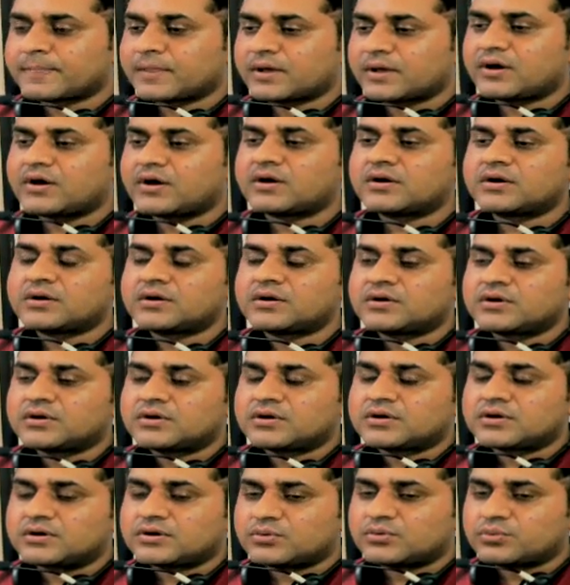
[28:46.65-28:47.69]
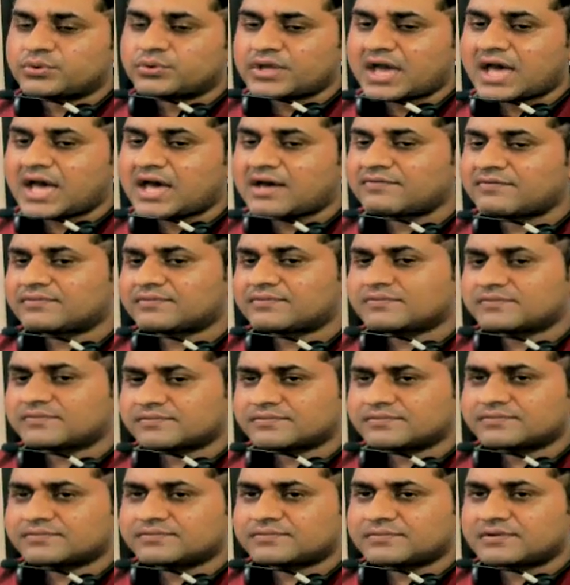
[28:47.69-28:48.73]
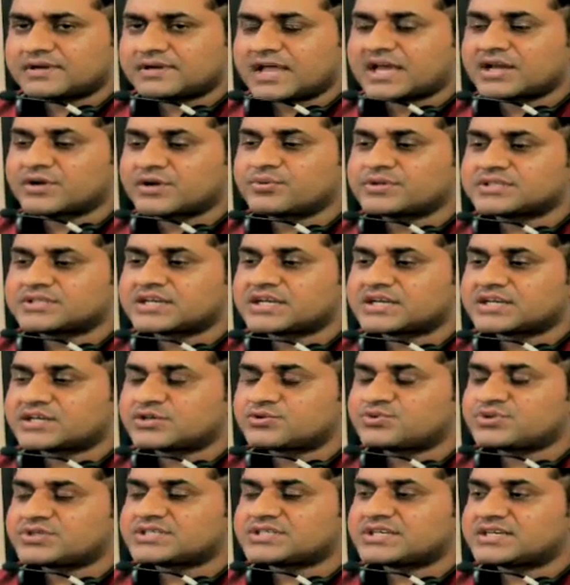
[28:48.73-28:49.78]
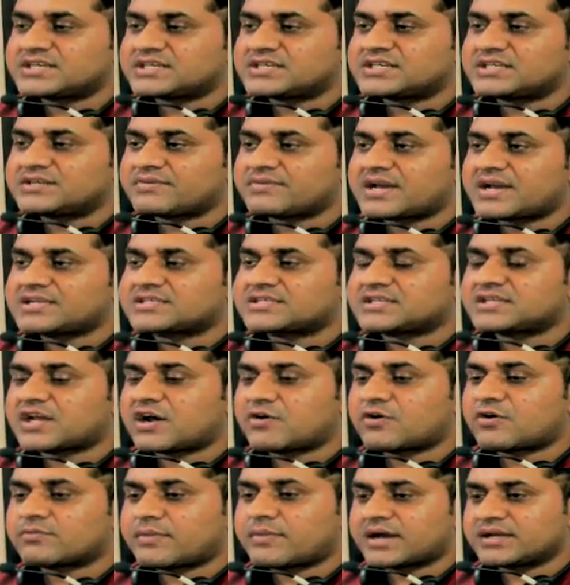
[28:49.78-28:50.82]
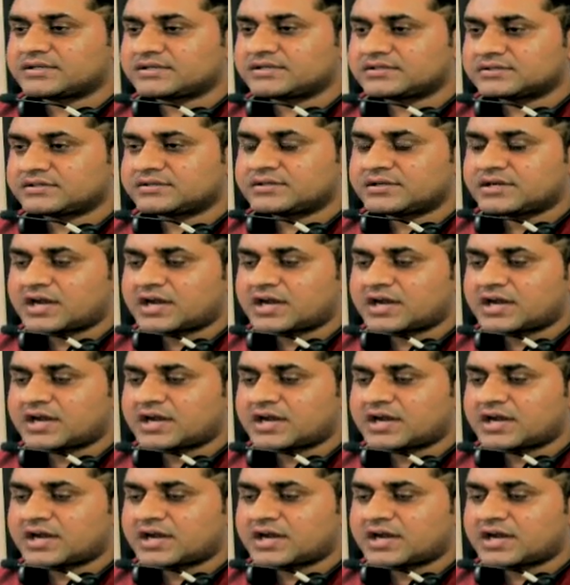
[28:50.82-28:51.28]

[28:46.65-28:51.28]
or we have language acquisition device in our mind.